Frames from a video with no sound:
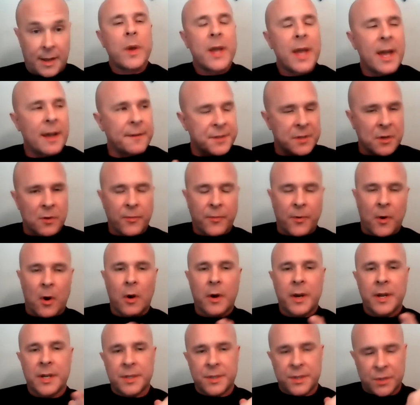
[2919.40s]
what we have so
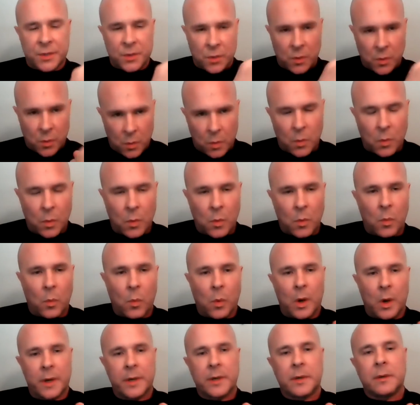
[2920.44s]
far is
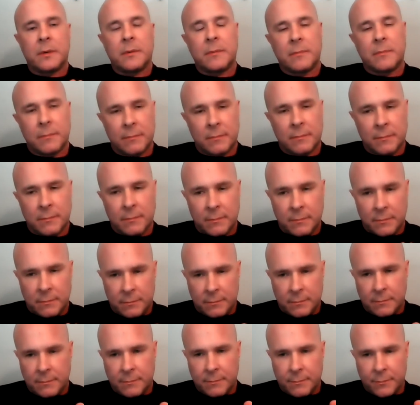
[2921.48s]
one
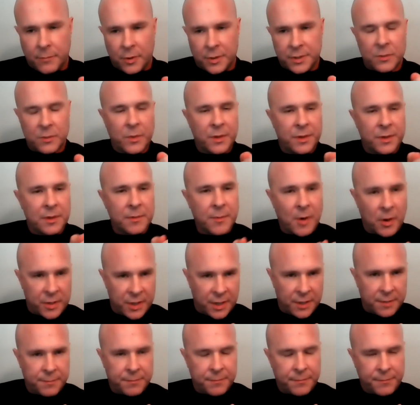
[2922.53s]
person with
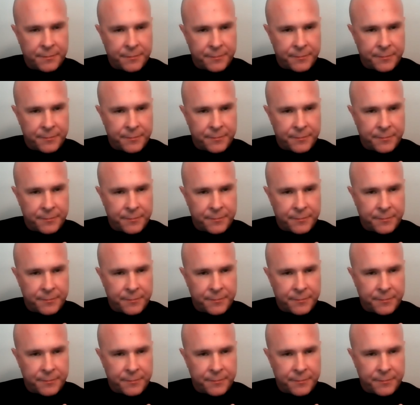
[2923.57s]
pneumonia.